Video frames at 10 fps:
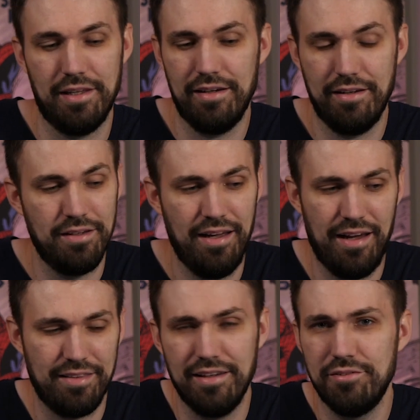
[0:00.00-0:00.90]

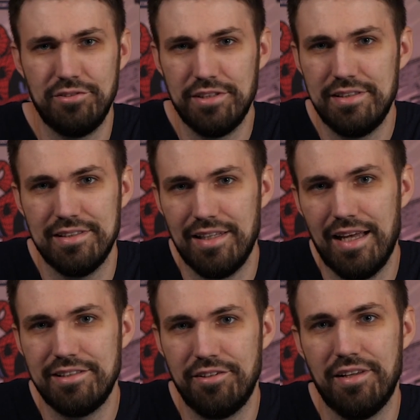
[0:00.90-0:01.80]
I think it was just this
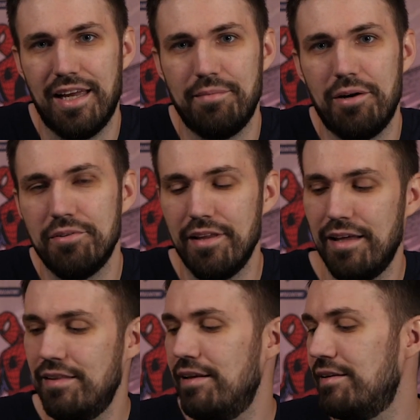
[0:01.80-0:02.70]
last year they came out with
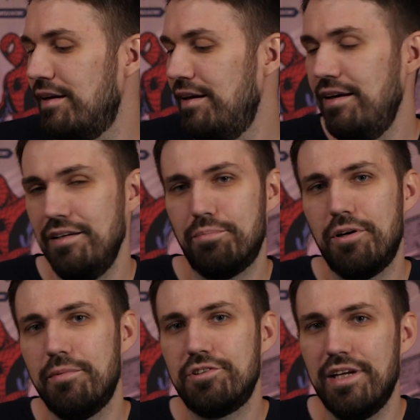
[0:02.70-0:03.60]
that you
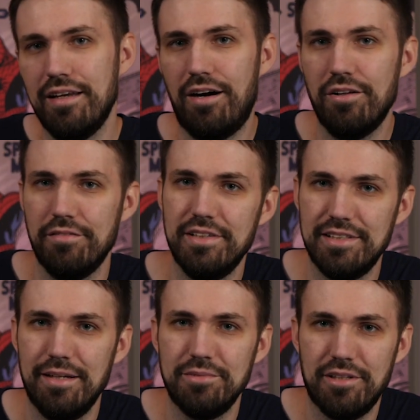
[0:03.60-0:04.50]
pretty much get all of the
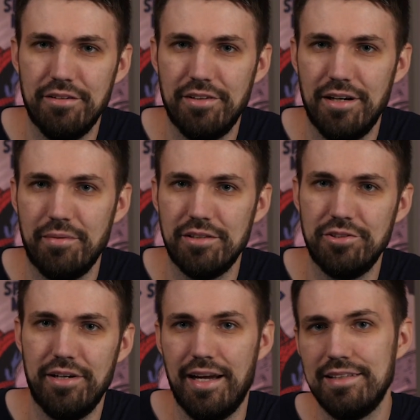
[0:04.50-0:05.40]
same stuff that I'm going to
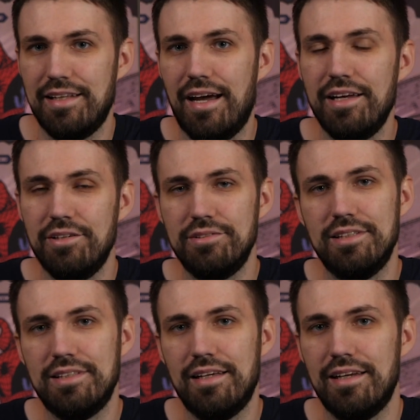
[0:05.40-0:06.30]
show you guys that I use
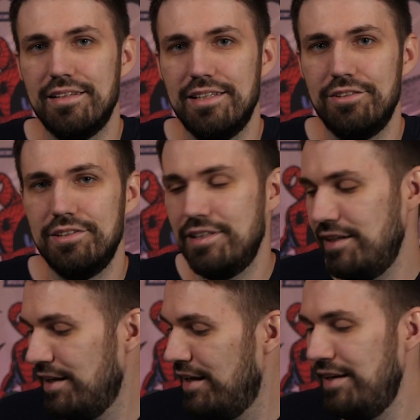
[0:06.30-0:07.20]
to send into CGC.